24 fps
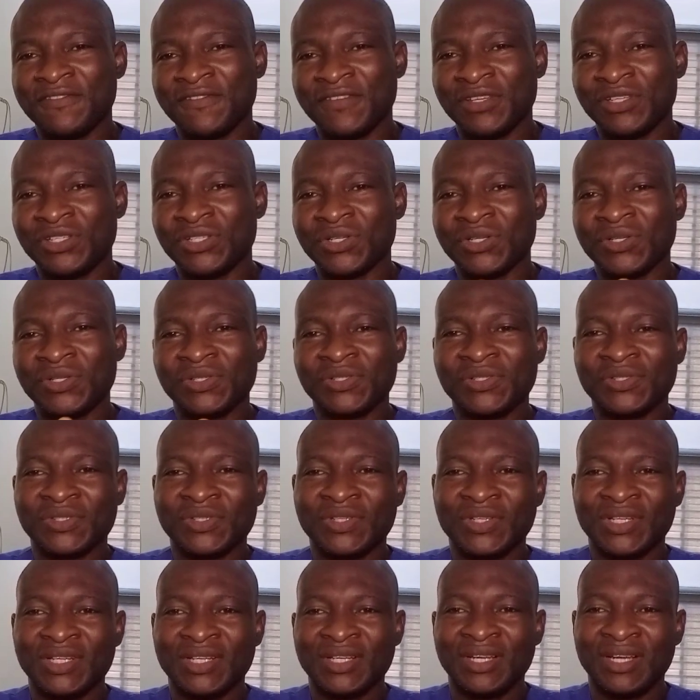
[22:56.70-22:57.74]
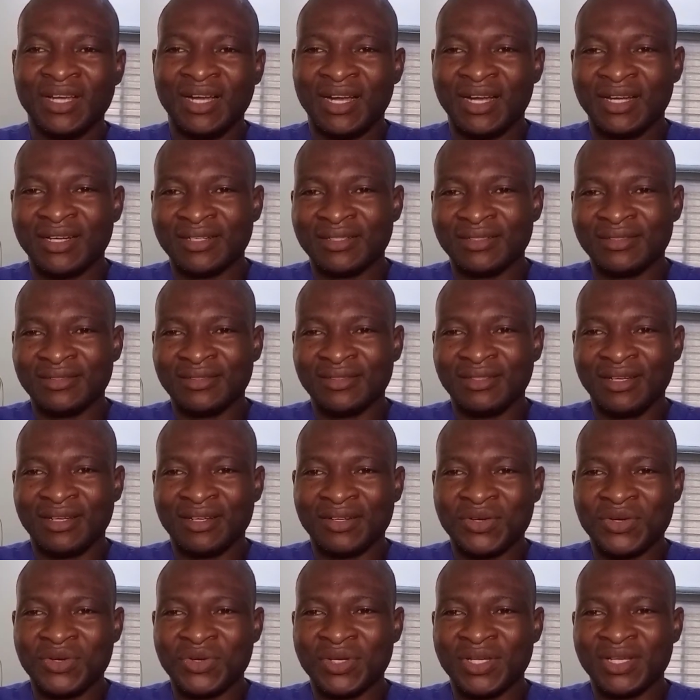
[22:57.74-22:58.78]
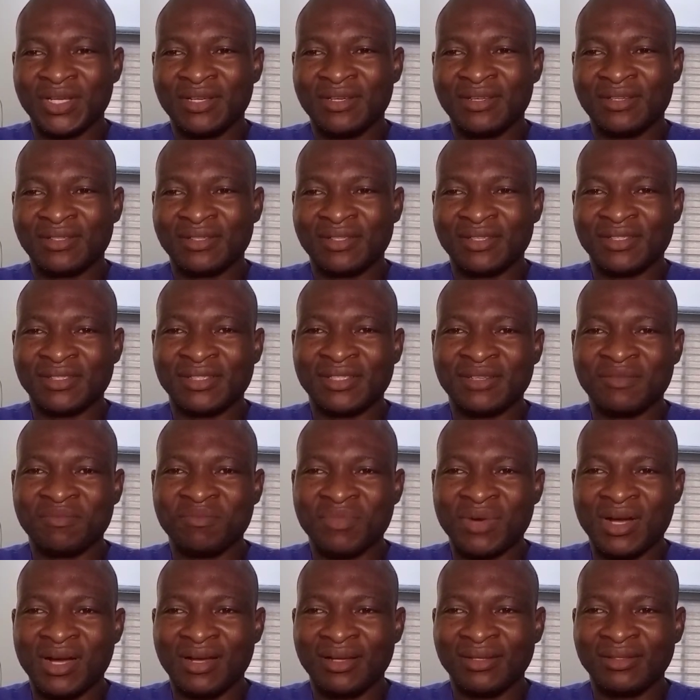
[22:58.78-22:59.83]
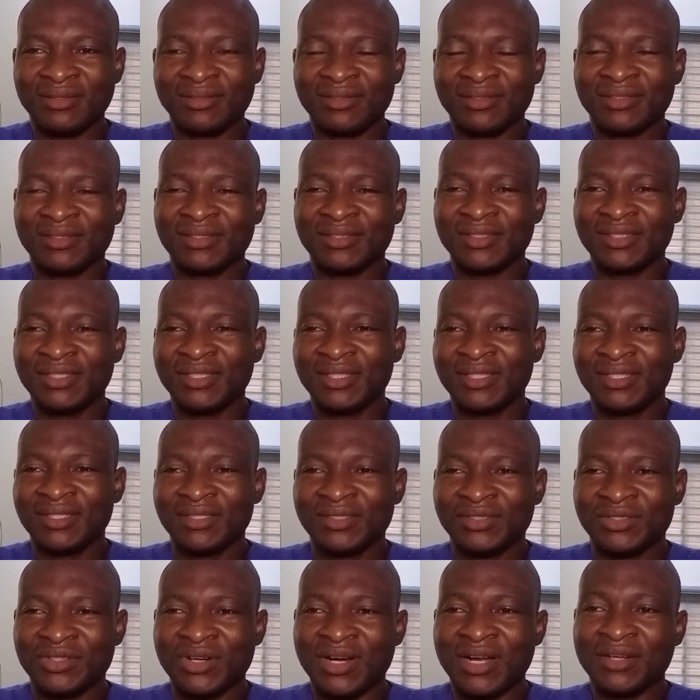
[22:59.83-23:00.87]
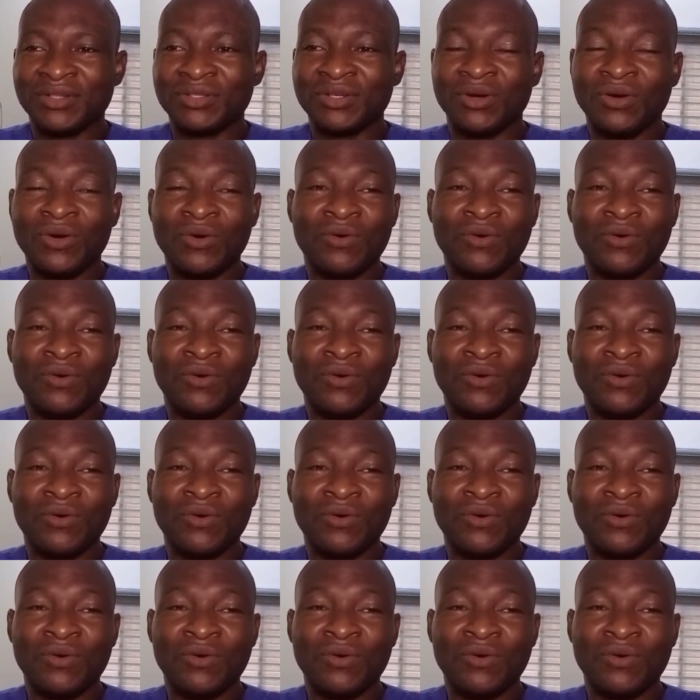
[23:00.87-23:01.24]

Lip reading: features, an echoic cystic mass, round or